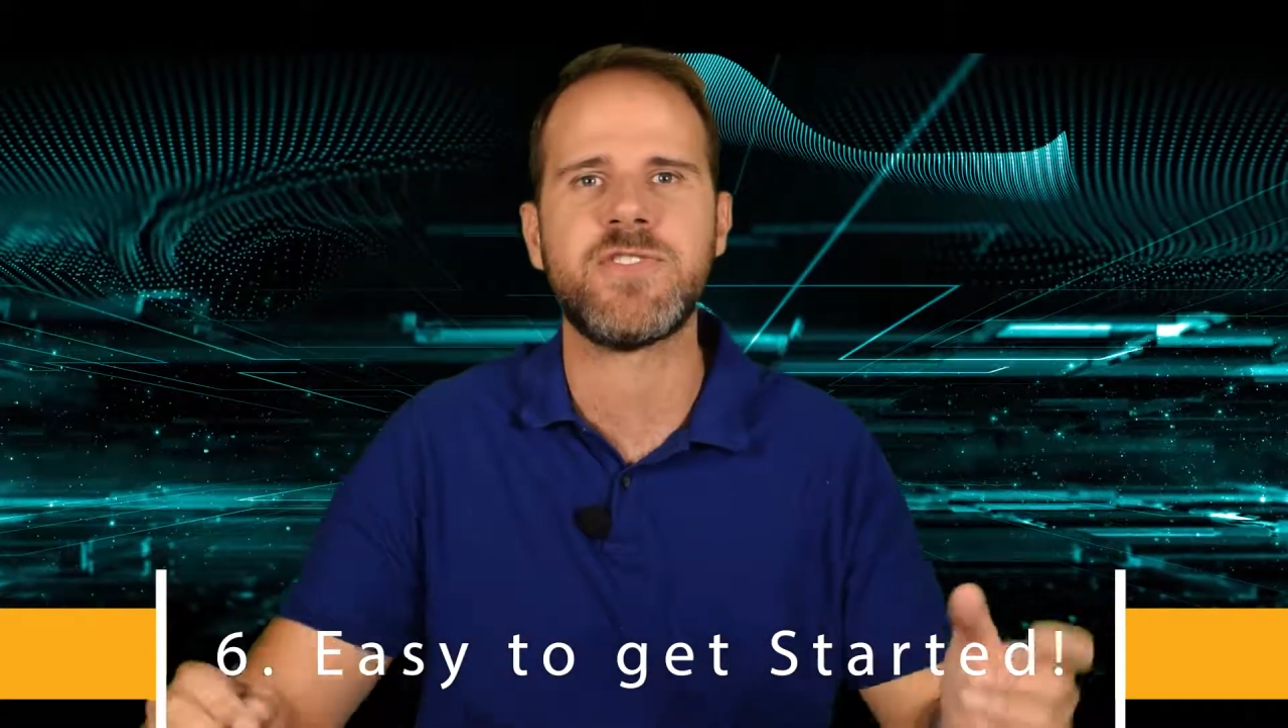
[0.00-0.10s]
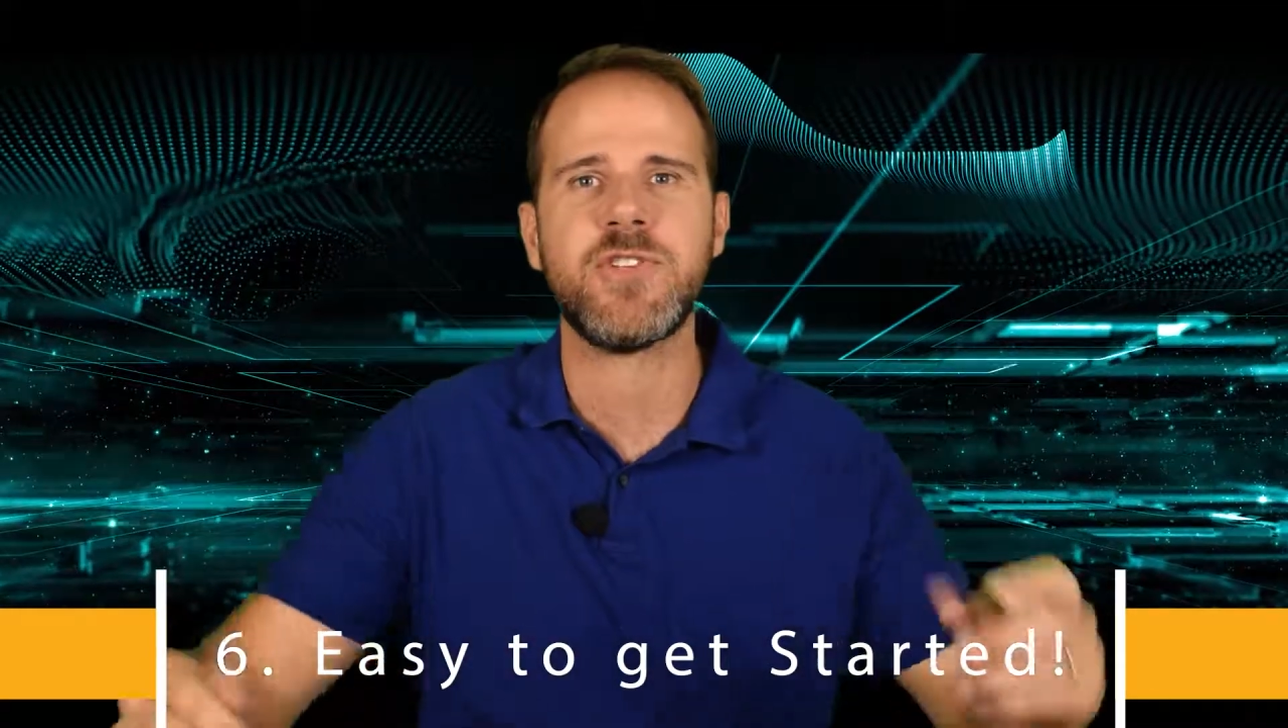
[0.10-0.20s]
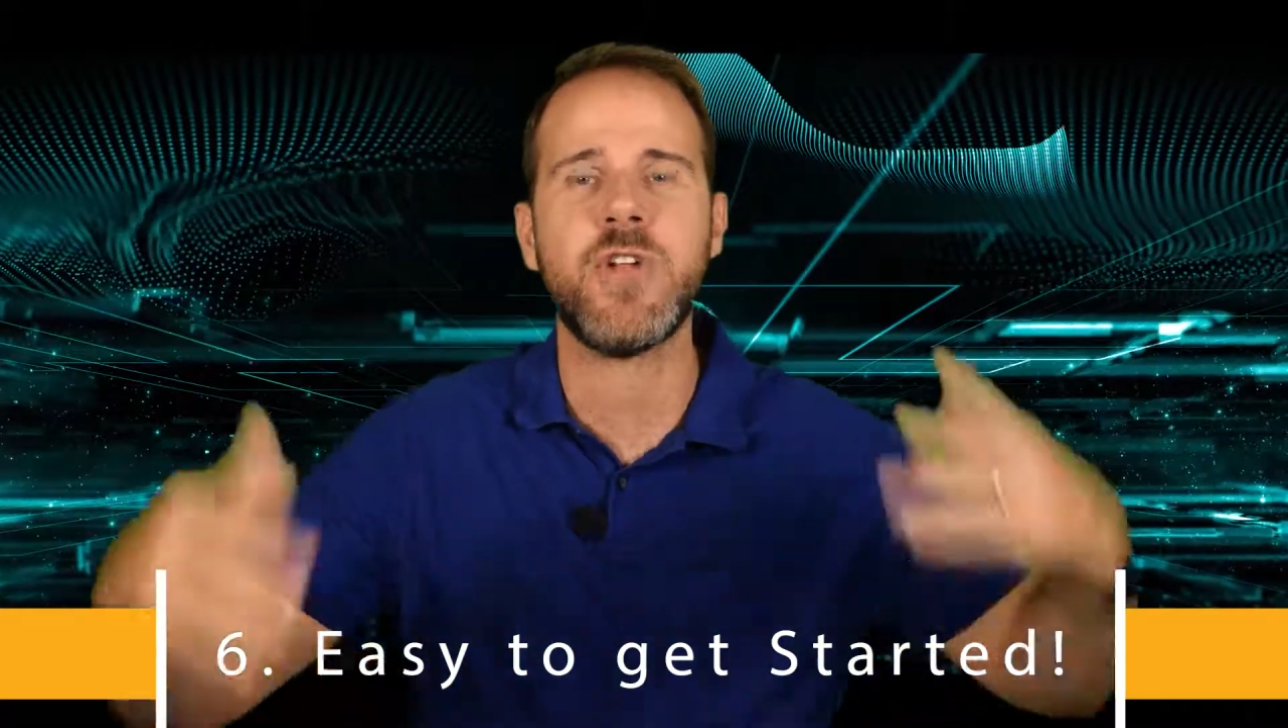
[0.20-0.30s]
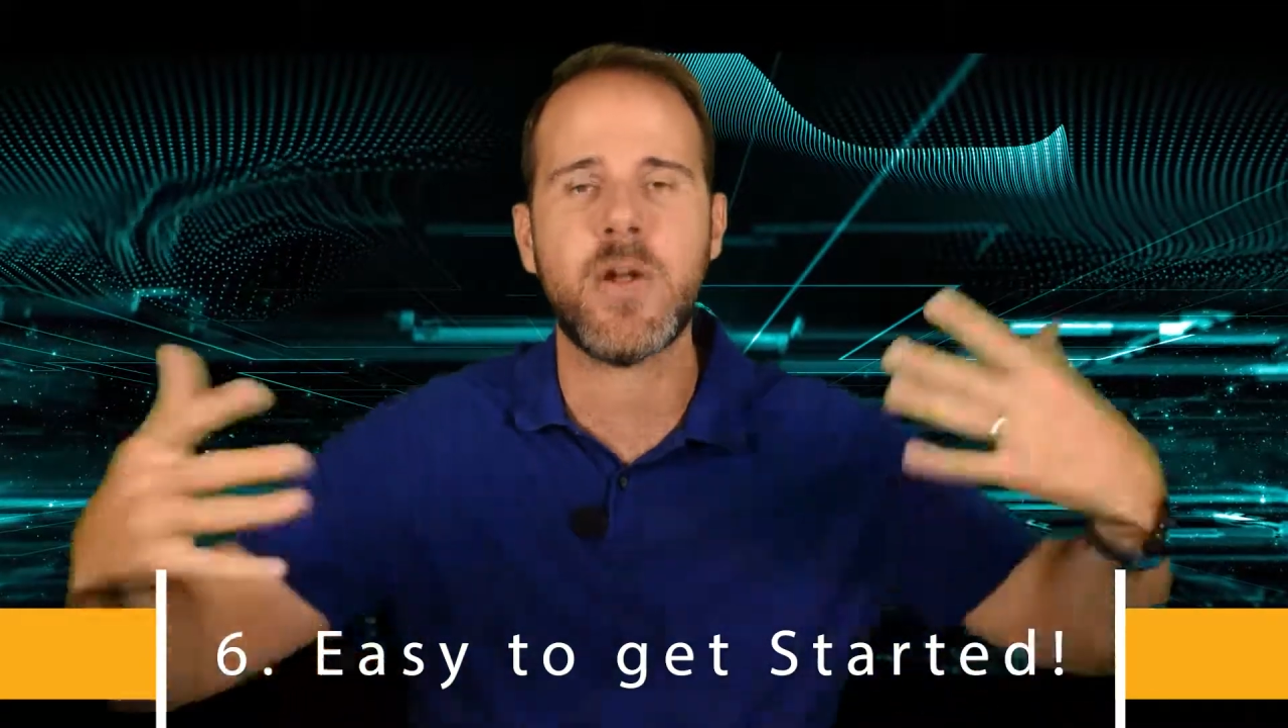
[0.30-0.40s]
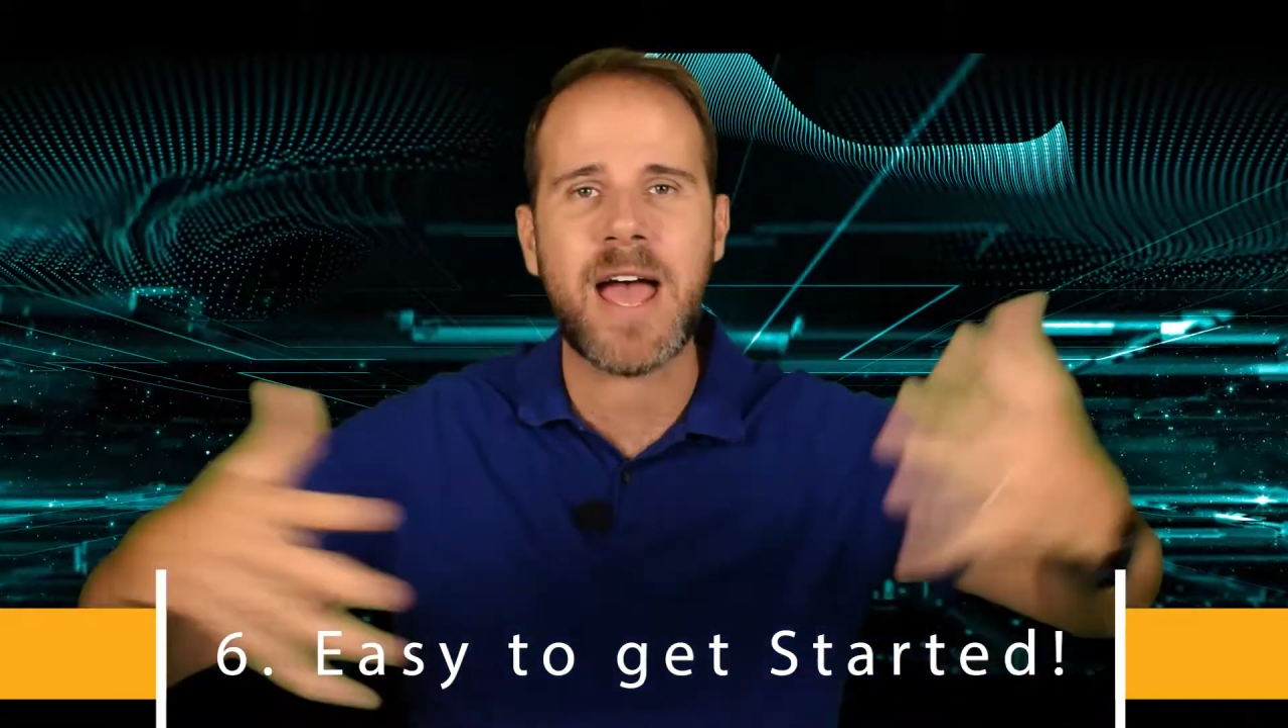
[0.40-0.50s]
so
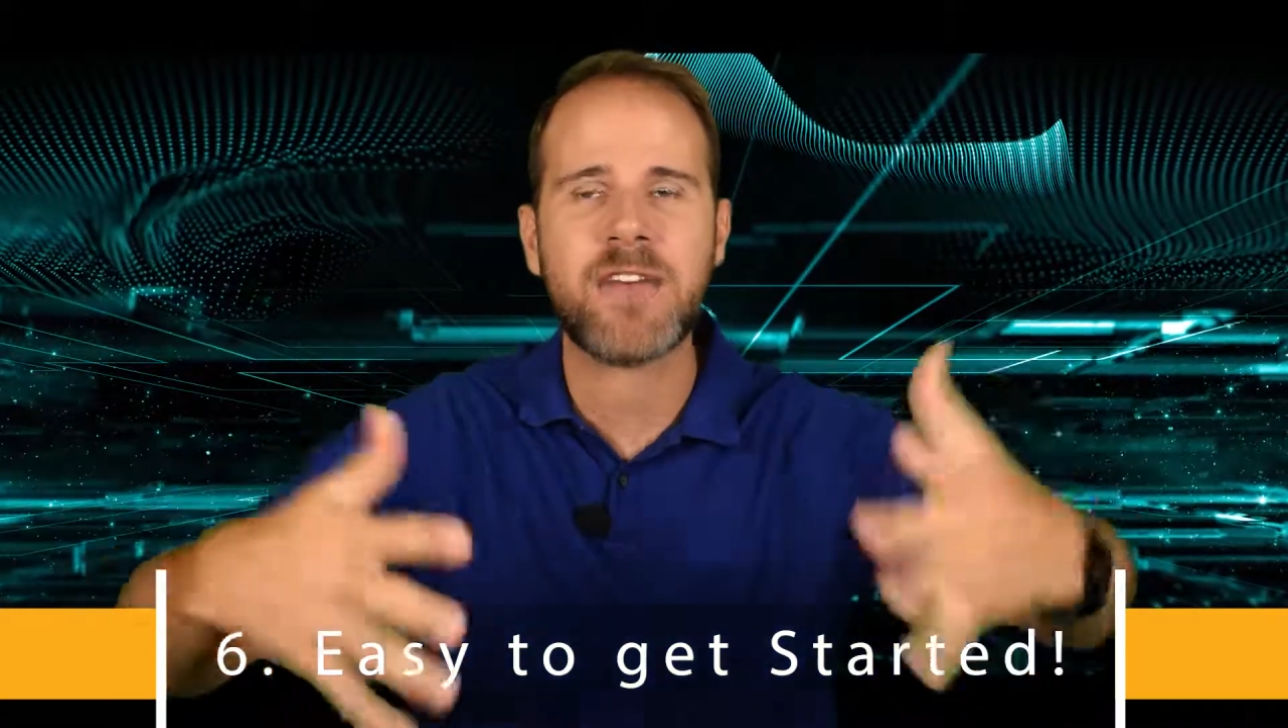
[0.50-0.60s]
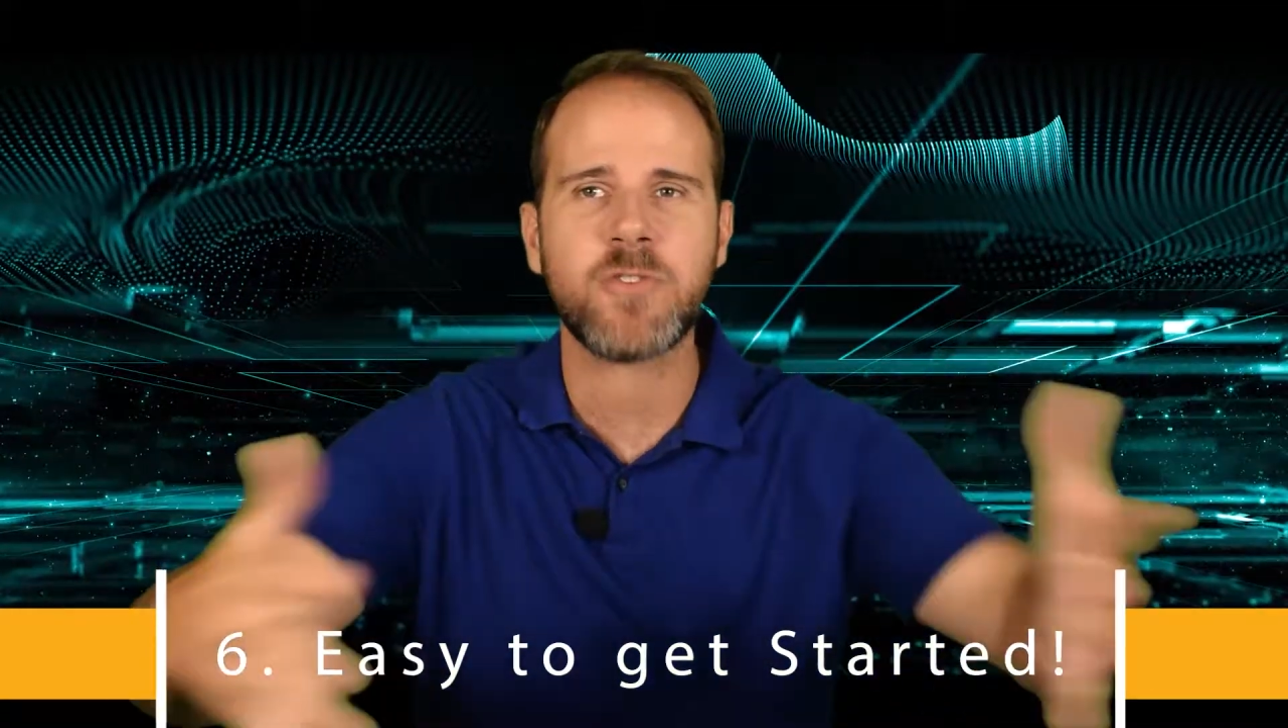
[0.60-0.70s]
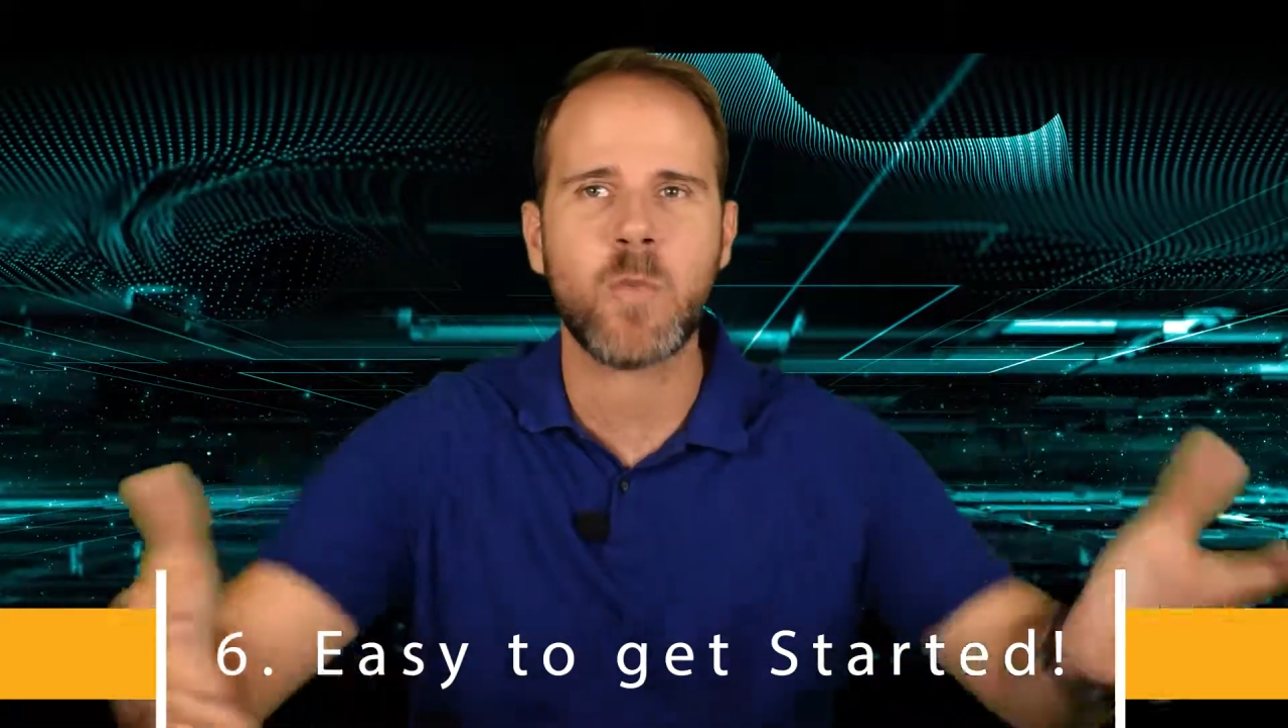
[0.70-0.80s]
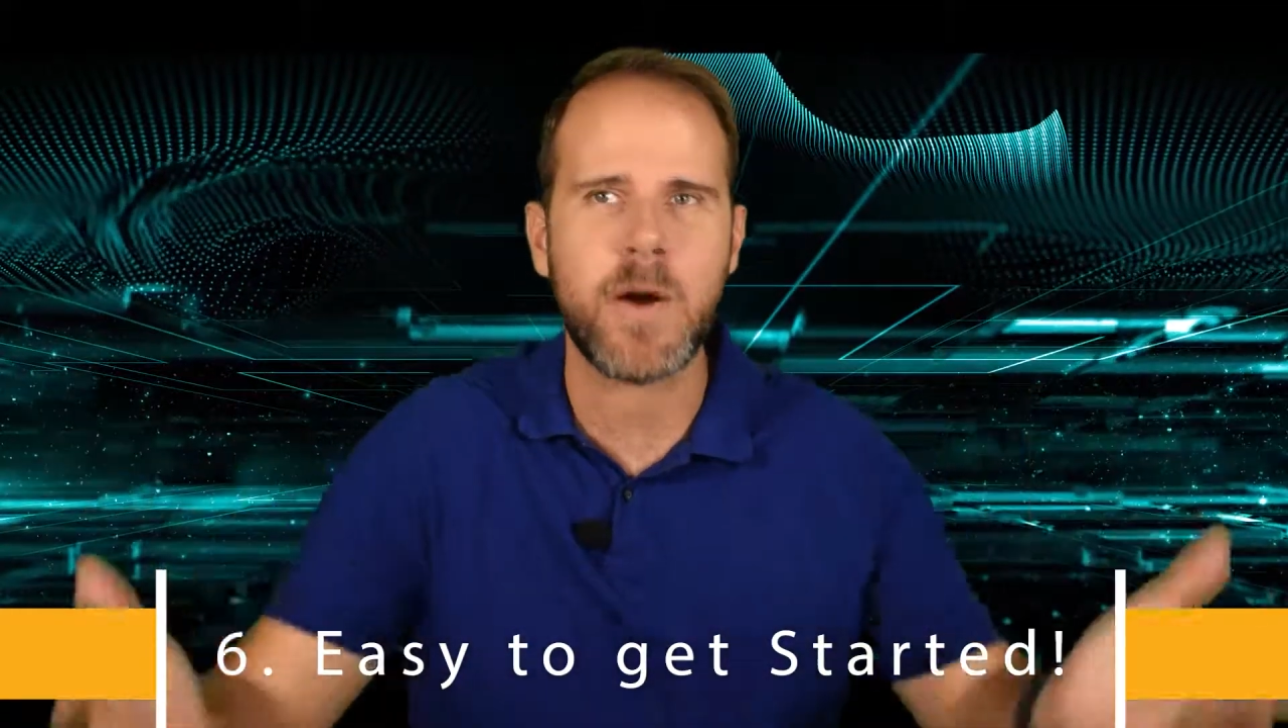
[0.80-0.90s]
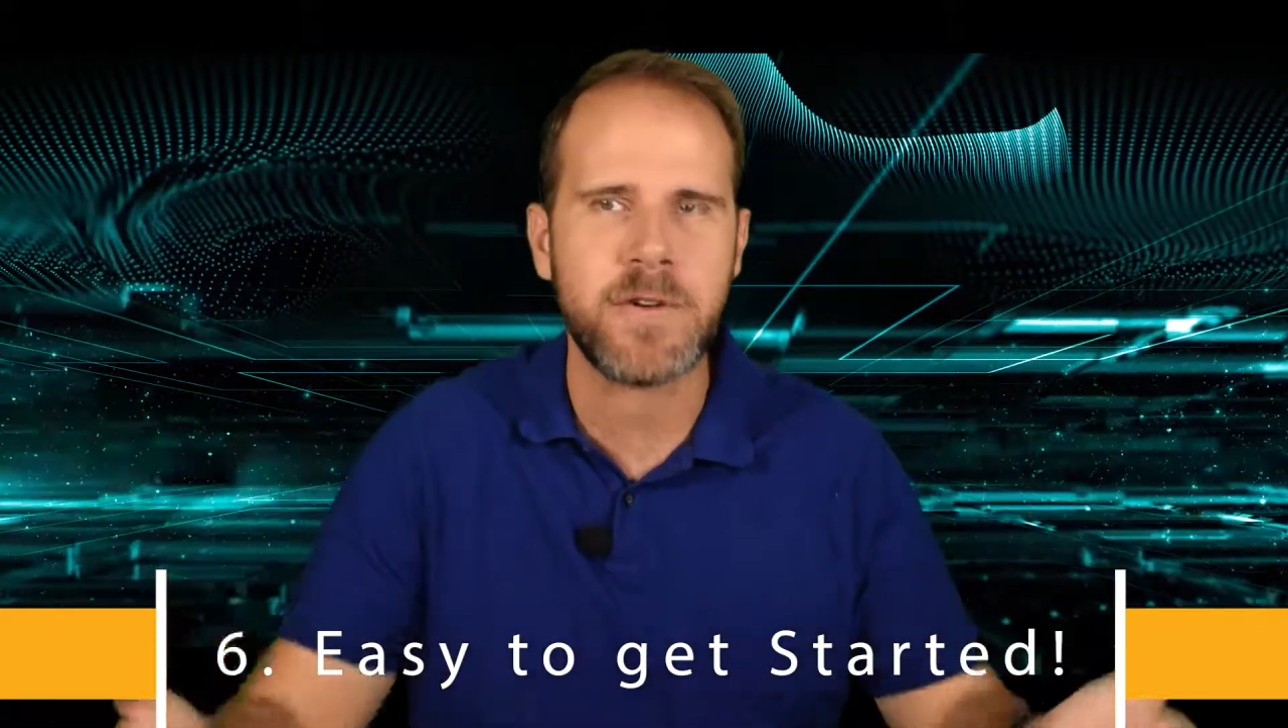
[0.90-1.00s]
you don't have
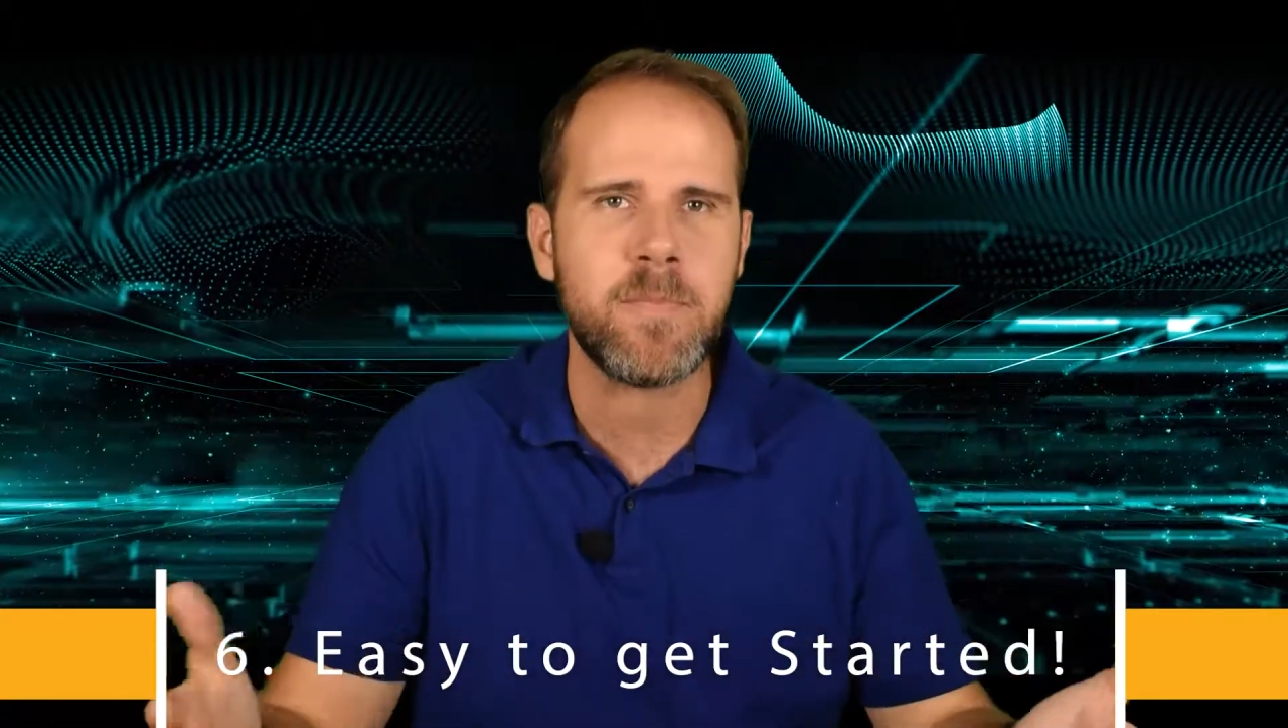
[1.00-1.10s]
to worry